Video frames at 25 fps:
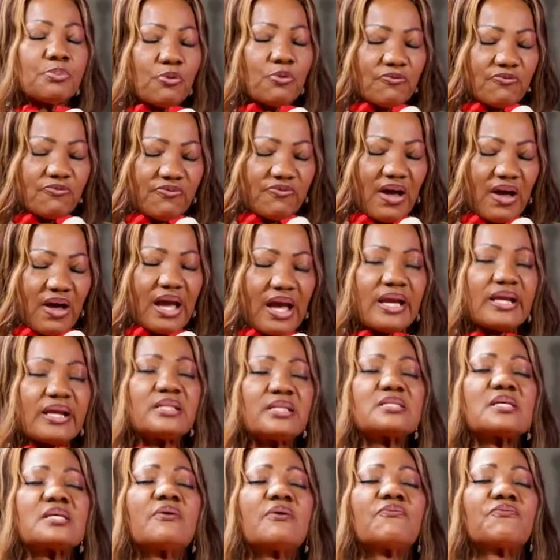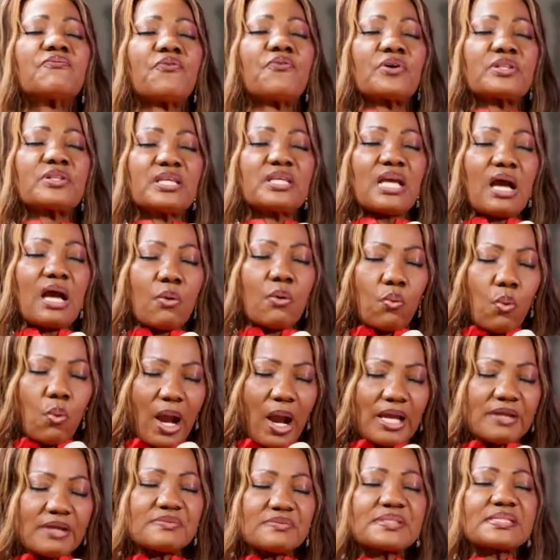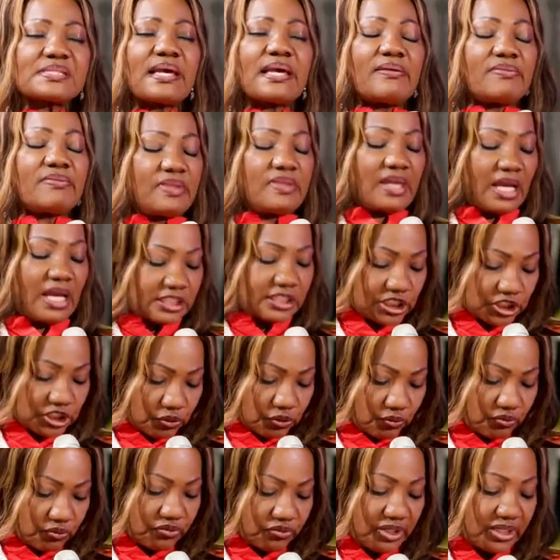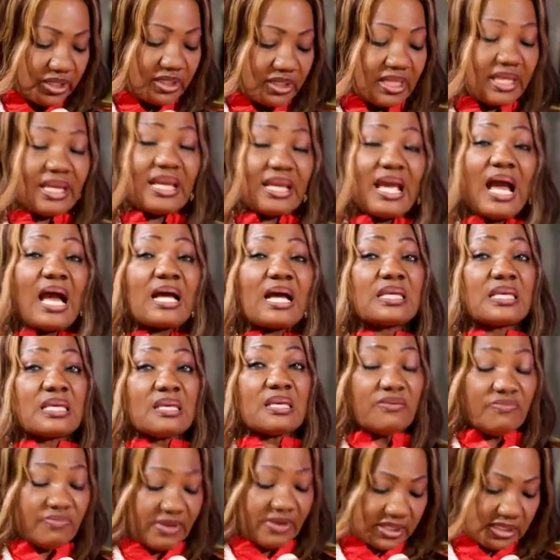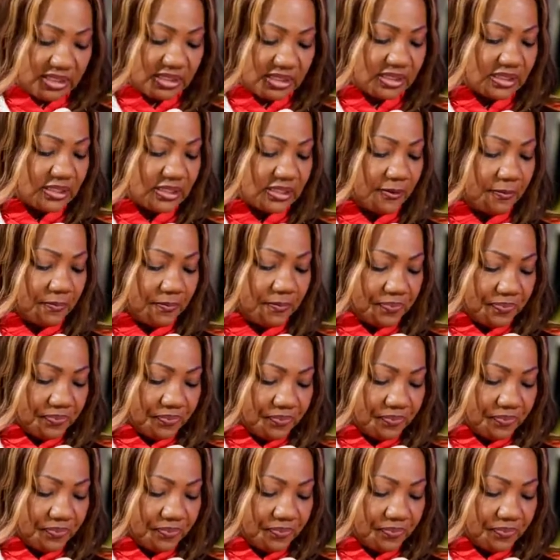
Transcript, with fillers: provide for their wives and their children. They are givers.